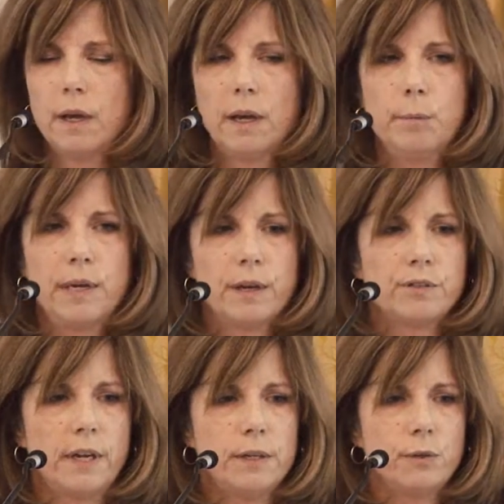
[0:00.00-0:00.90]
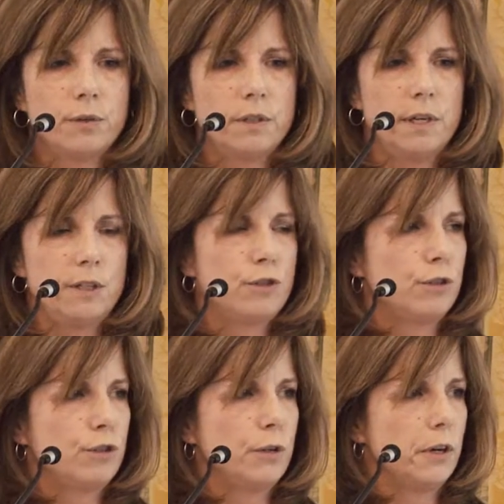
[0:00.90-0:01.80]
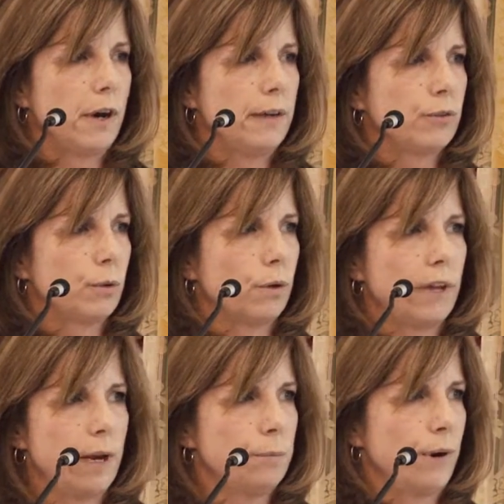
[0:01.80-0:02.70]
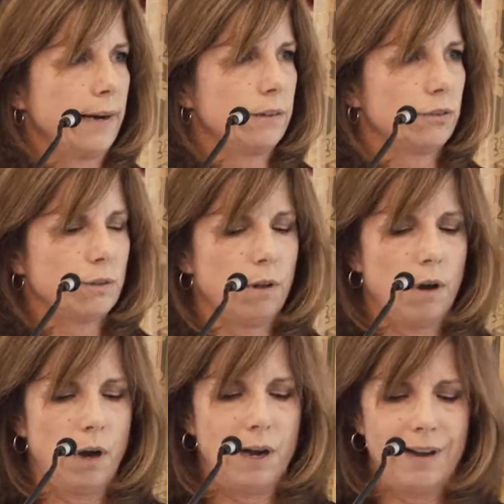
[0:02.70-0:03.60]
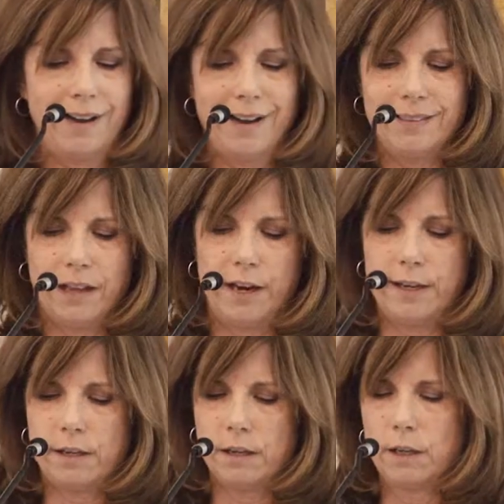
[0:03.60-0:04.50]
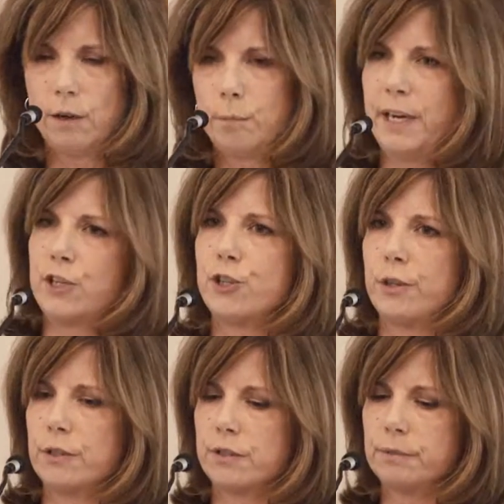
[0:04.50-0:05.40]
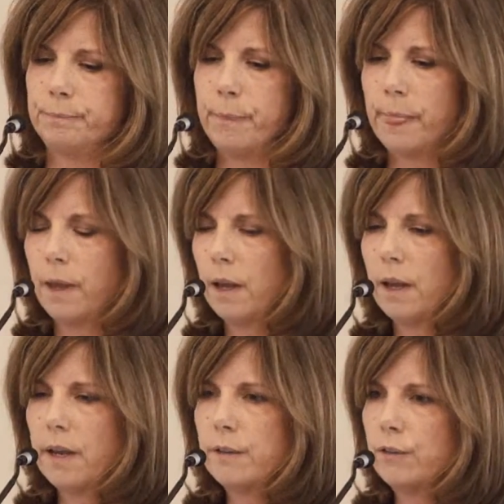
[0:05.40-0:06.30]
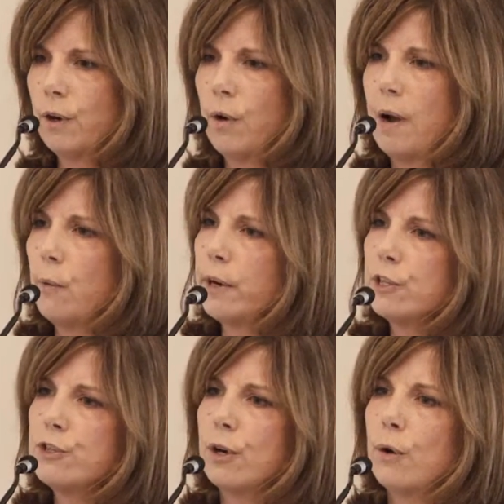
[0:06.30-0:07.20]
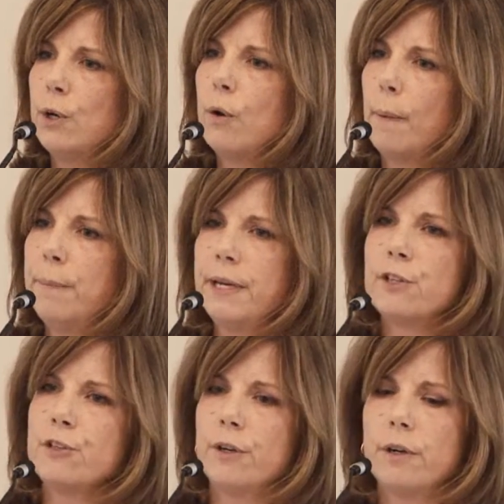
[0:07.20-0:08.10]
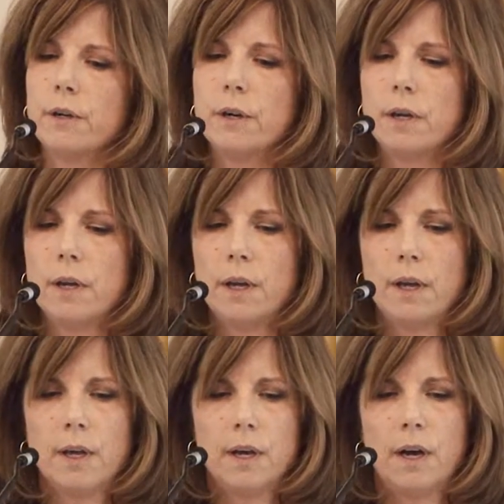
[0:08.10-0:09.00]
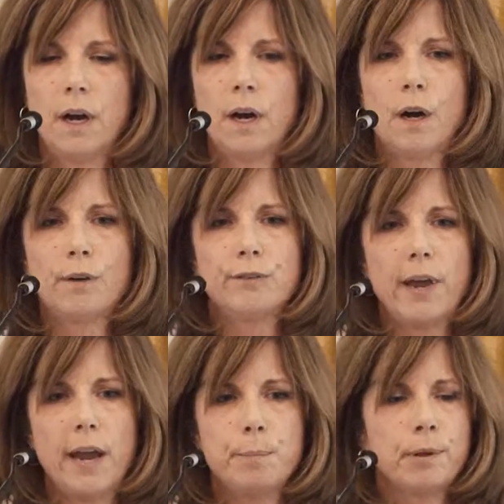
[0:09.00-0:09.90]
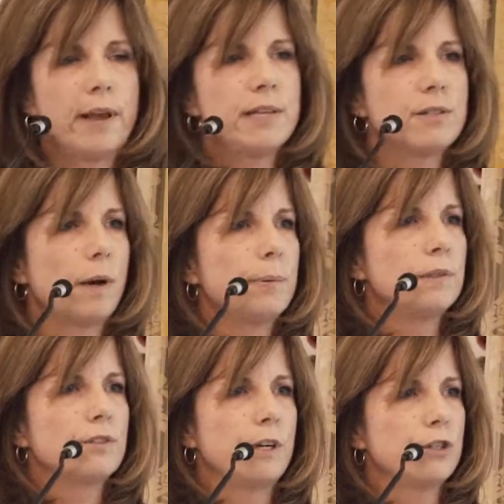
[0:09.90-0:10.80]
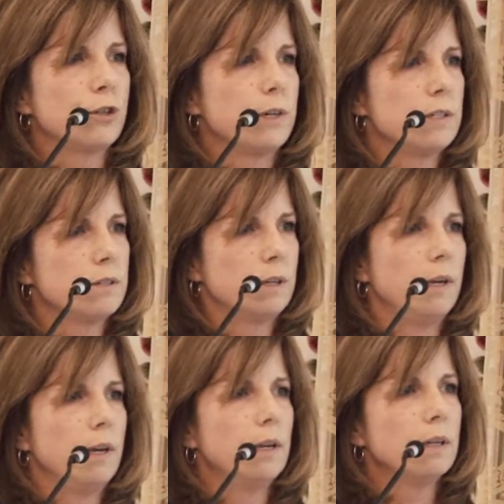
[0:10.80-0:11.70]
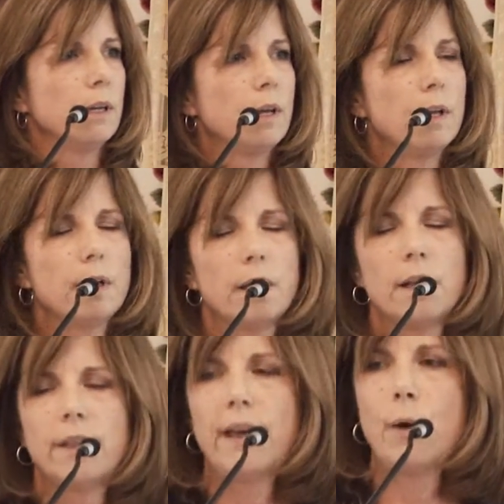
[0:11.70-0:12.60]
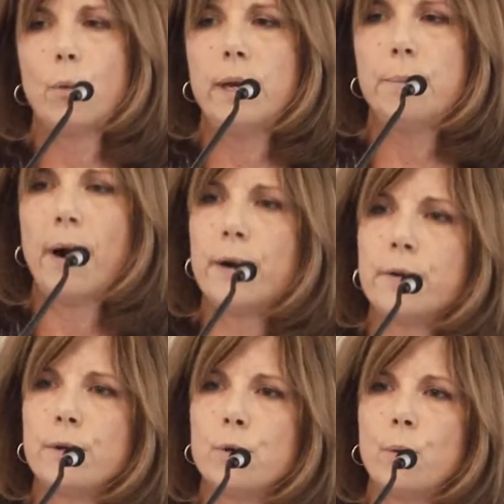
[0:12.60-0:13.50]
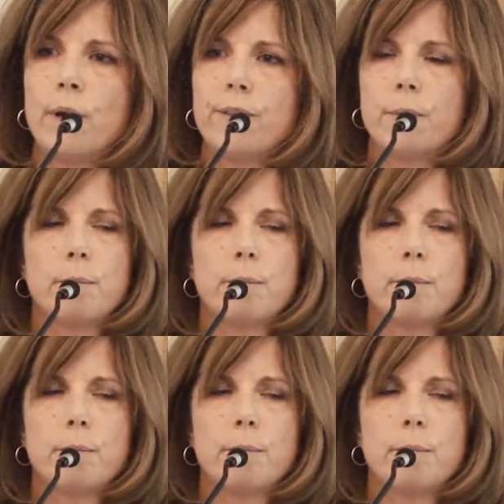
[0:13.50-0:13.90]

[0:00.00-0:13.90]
and because I used to teach junior high school and practice law, I like pictures. And so I want to show you a picture of a place up in Century City that we partnered with